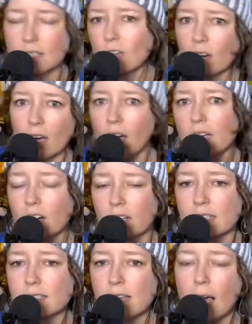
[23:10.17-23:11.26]
there are con
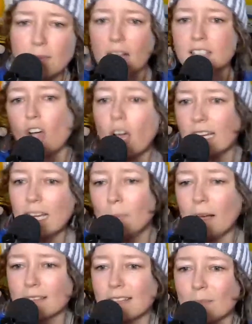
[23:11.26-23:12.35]
artists. I'm not talking
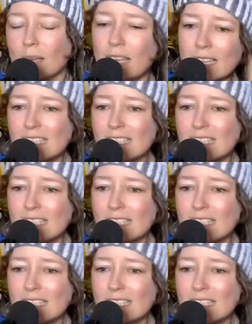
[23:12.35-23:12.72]
about them.